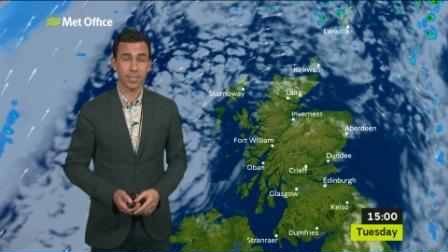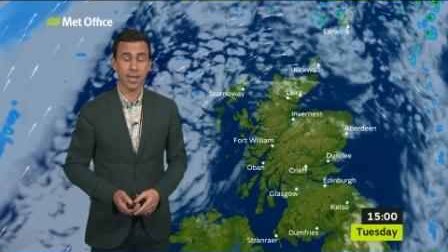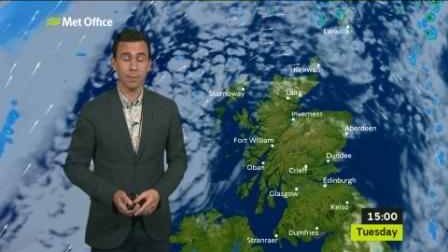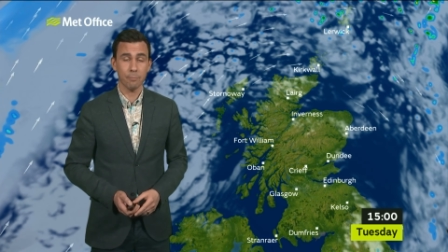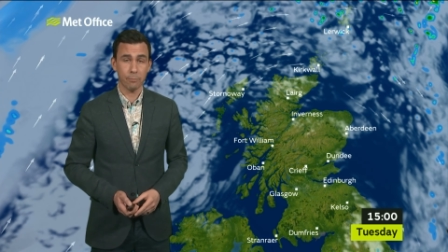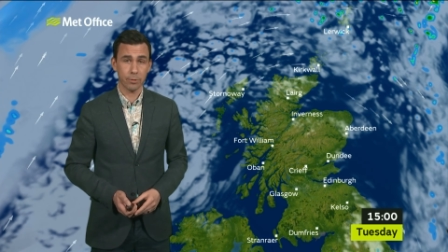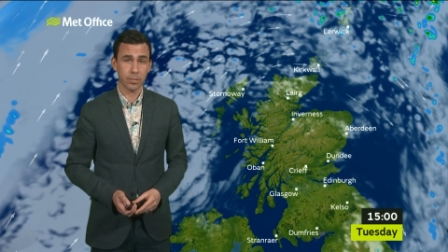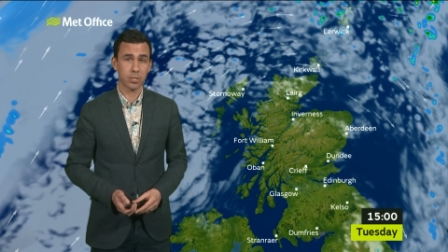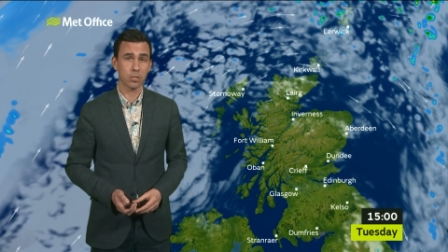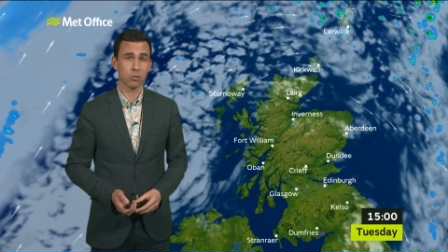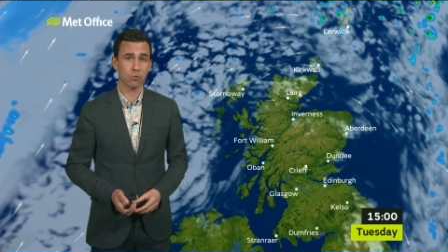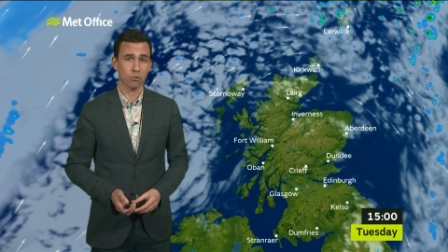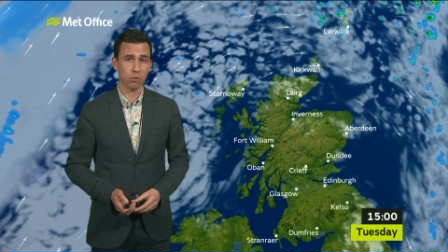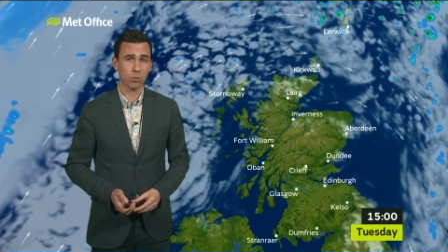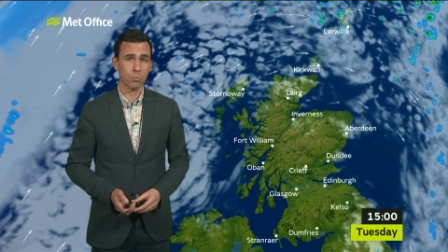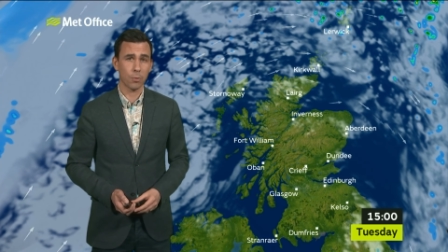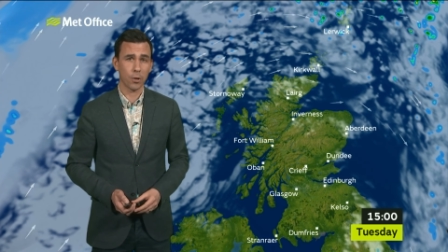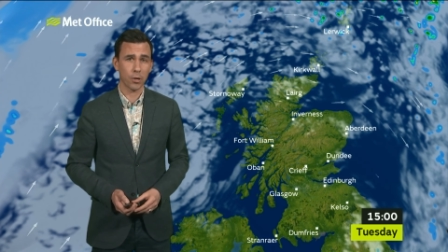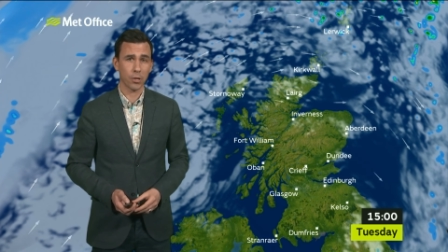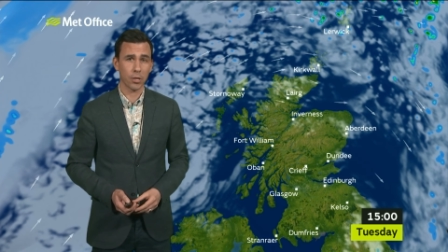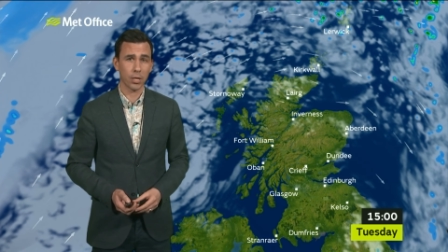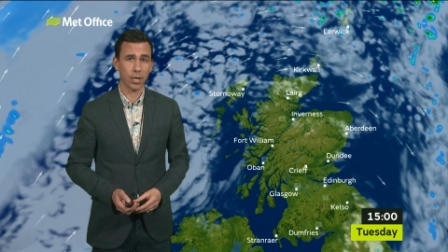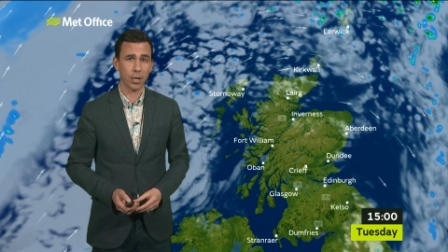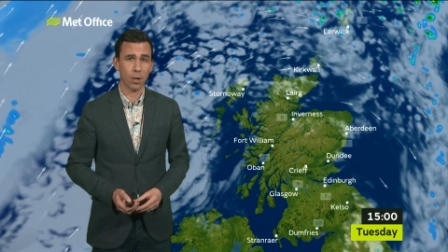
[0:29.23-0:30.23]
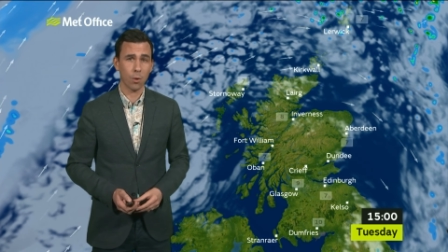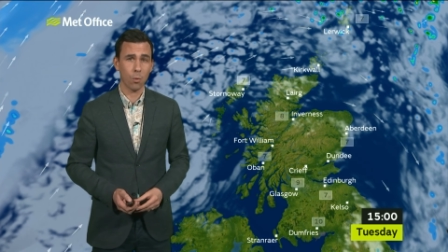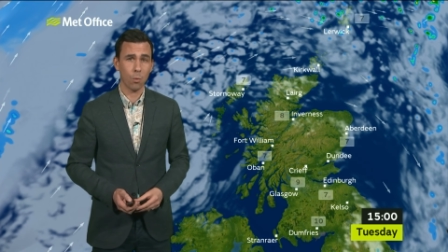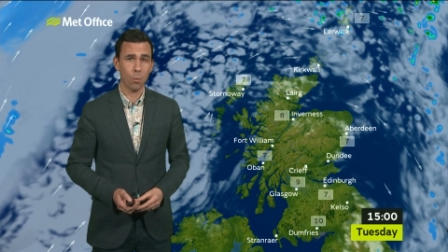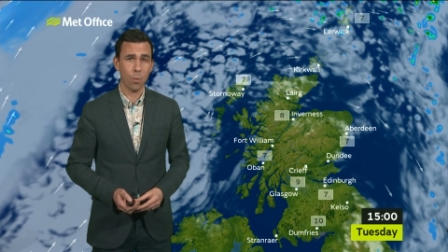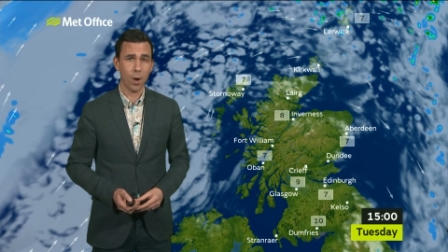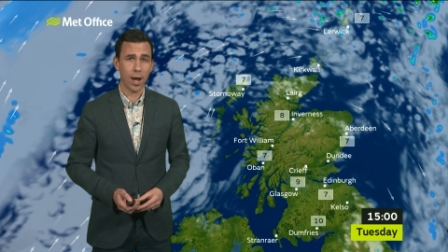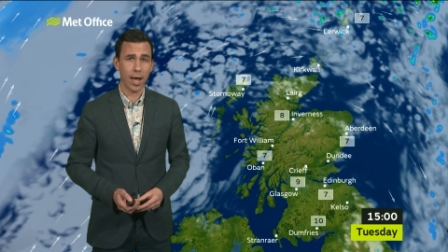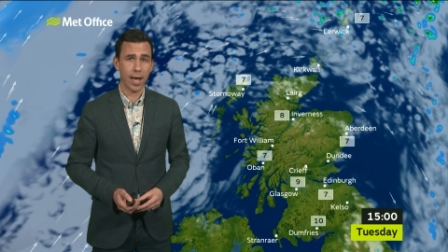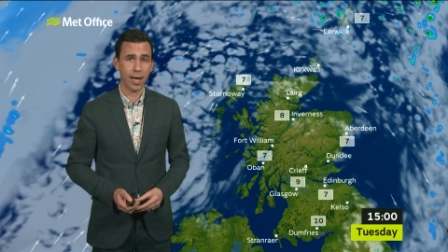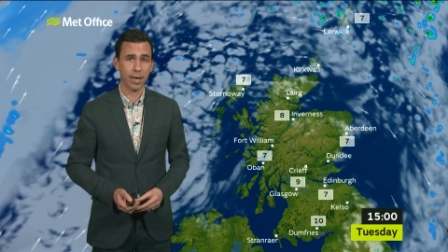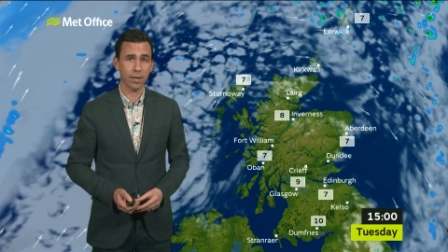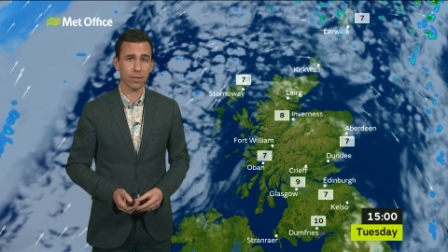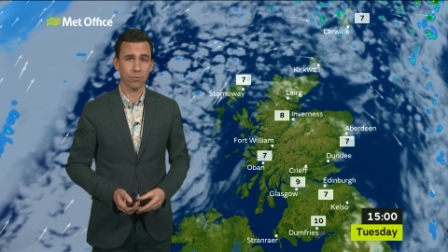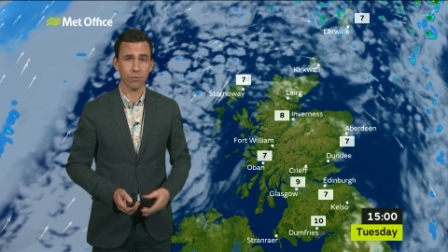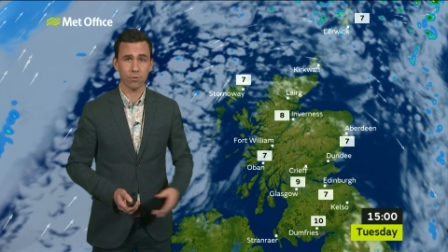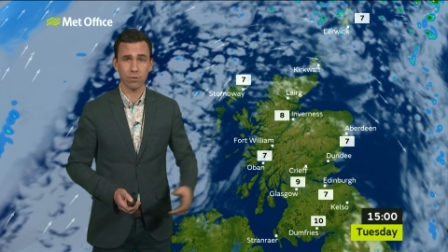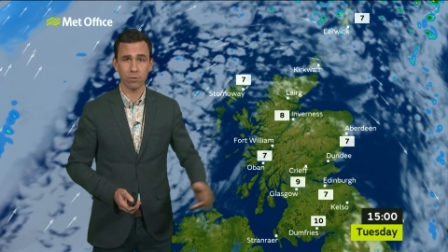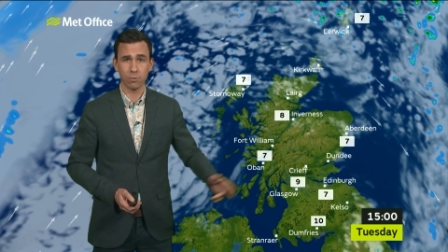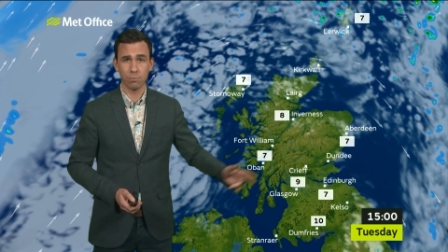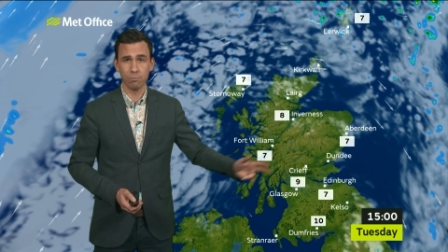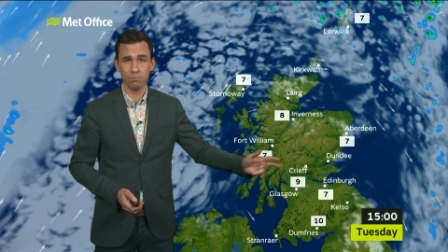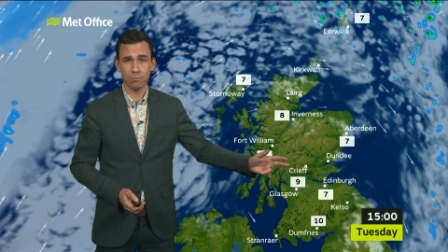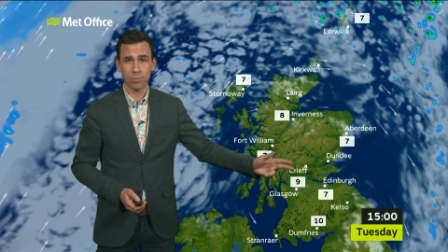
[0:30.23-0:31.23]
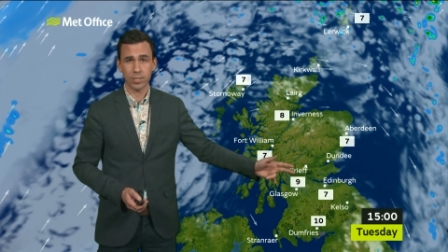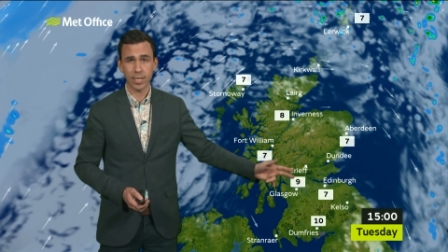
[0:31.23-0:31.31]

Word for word: Temperatures responding well through